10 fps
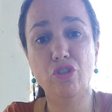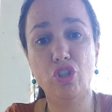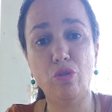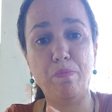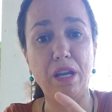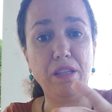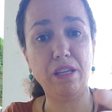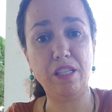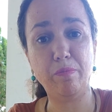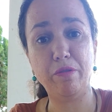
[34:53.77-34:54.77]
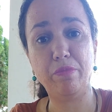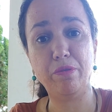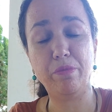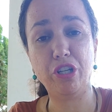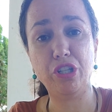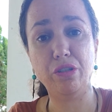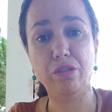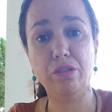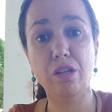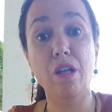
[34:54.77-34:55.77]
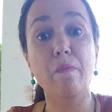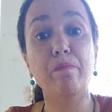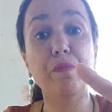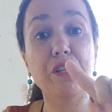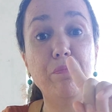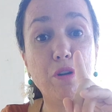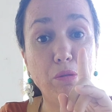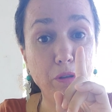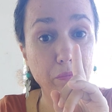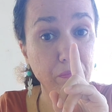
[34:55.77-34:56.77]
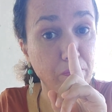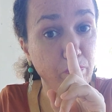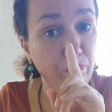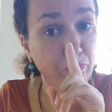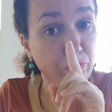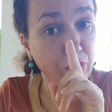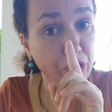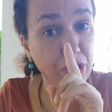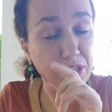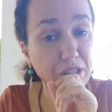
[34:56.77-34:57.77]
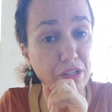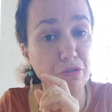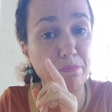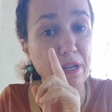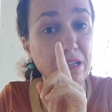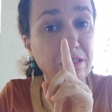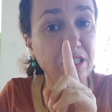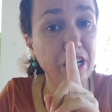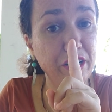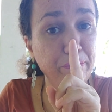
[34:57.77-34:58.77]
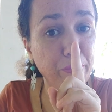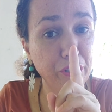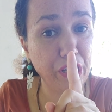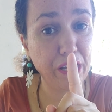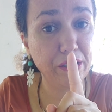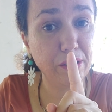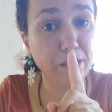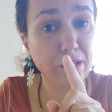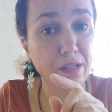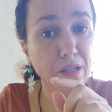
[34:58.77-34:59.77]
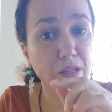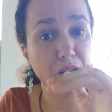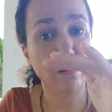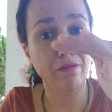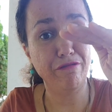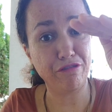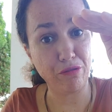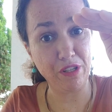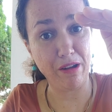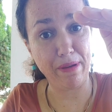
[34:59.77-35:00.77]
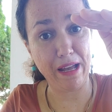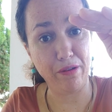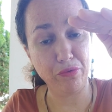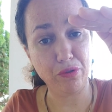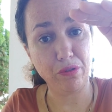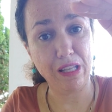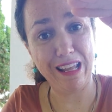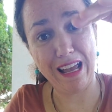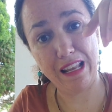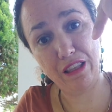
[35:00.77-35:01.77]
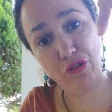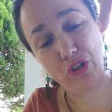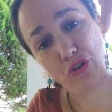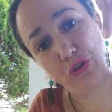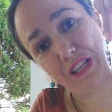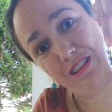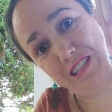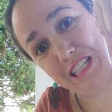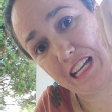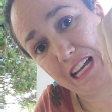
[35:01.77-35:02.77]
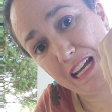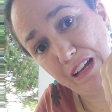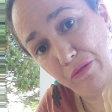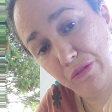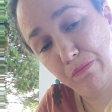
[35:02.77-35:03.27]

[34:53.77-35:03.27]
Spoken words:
to pay this person. But the problem is that you're paying 10% from the amount and you're going down.